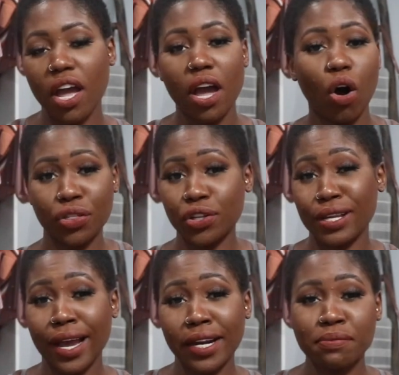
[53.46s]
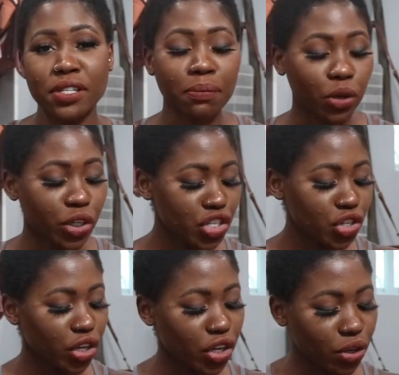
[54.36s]
all those items that I'm going to
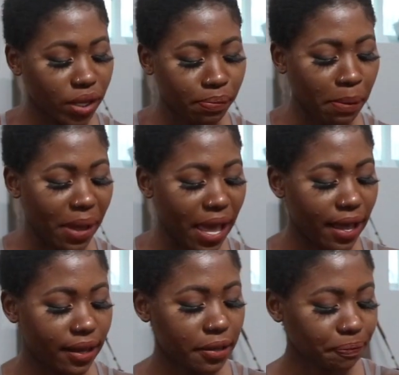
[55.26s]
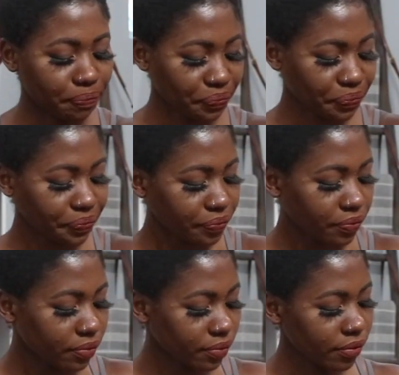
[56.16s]
show you in my bag.
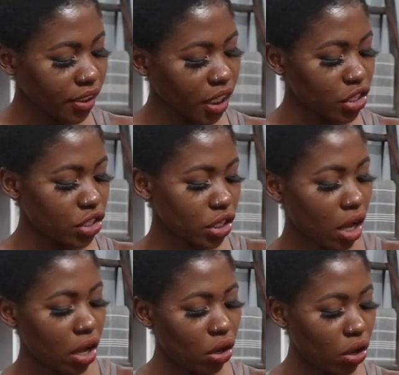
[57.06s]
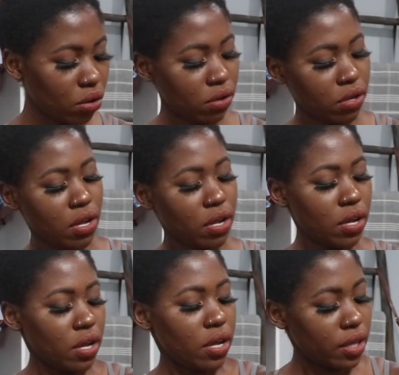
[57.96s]
So
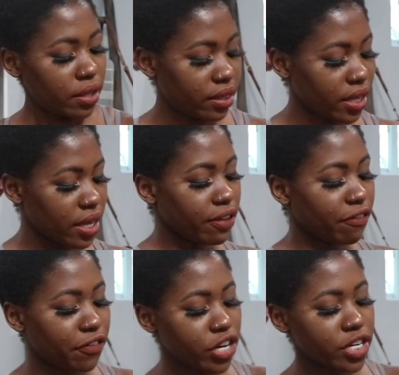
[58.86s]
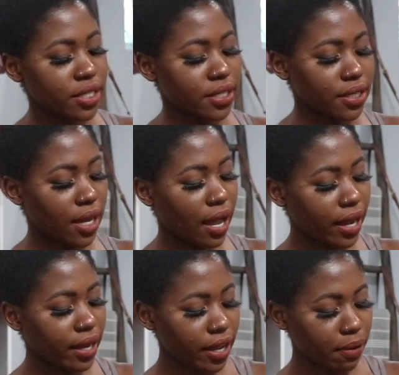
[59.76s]
the first
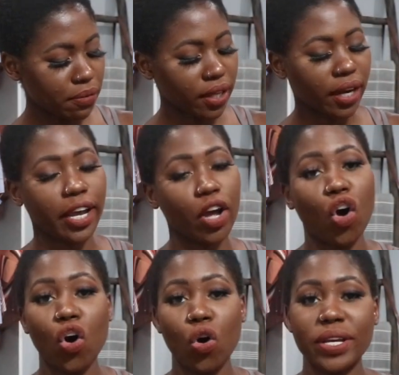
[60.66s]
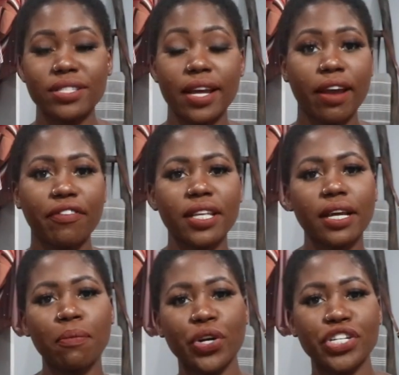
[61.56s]
item that I always, and everything
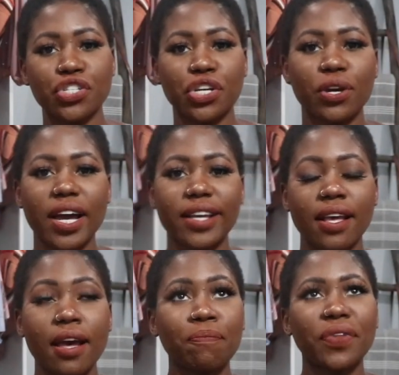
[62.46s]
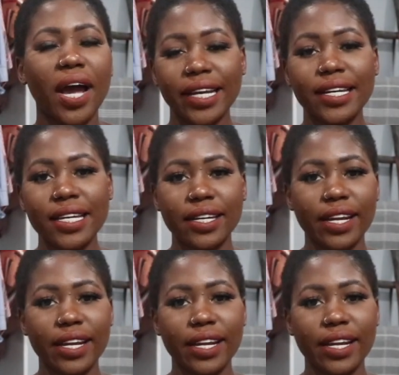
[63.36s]
I'm going to show you guys, I need